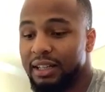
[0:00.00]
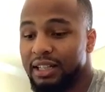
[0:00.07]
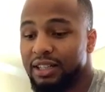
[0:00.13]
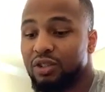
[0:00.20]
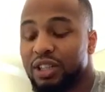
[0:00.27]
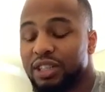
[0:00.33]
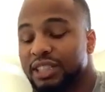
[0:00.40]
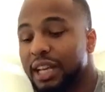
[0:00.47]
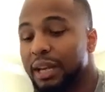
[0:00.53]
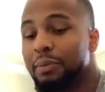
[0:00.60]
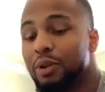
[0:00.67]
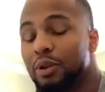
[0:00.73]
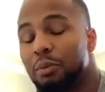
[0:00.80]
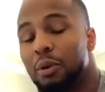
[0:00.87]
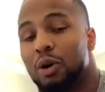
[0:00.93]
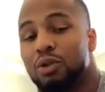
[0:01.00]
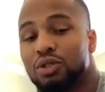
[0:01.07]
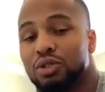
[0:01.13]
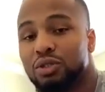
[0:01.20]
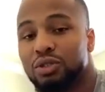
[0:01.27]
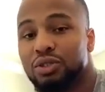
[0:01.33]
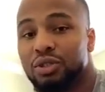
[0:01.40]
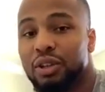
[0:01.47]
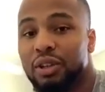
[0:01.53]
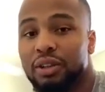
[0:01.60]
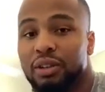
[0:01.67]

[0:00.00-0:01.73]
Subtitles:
going to shape you and mold you into the,